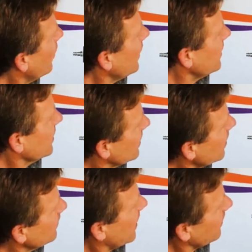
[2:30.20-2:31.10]
when it does
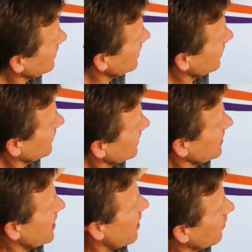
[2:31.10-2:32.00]
come time to service the
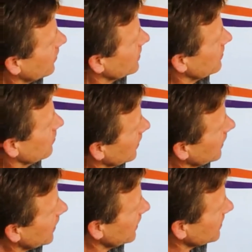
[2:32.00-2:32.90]
tower, it's
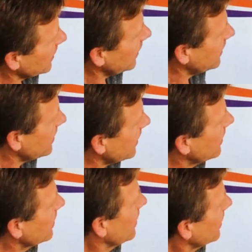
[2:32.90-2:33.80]
really nice and
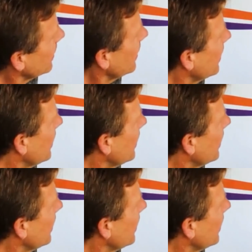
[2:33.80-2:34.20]
easy. It